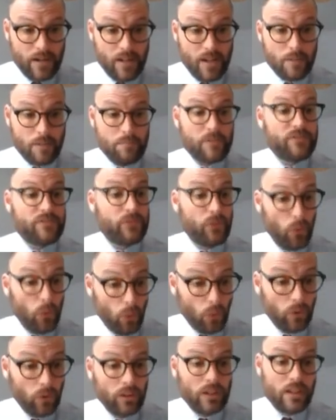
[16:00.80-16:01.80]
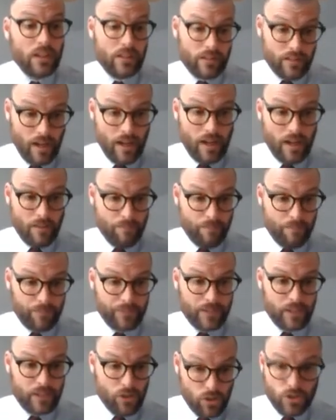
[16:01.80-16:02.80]
before
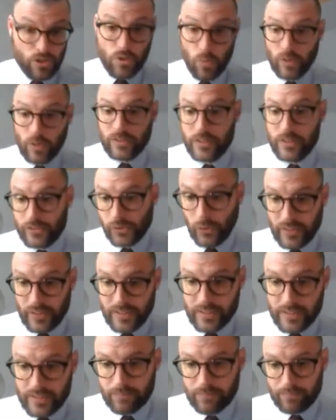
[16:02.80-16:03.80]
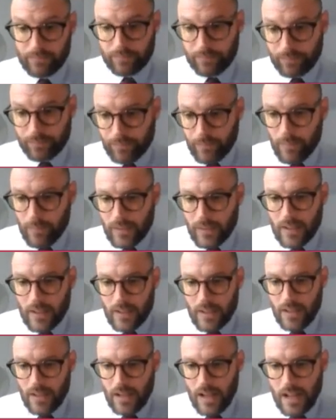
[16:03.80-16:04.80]
you want to join us.
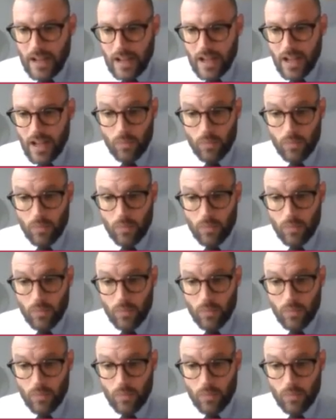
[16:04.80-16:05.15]
We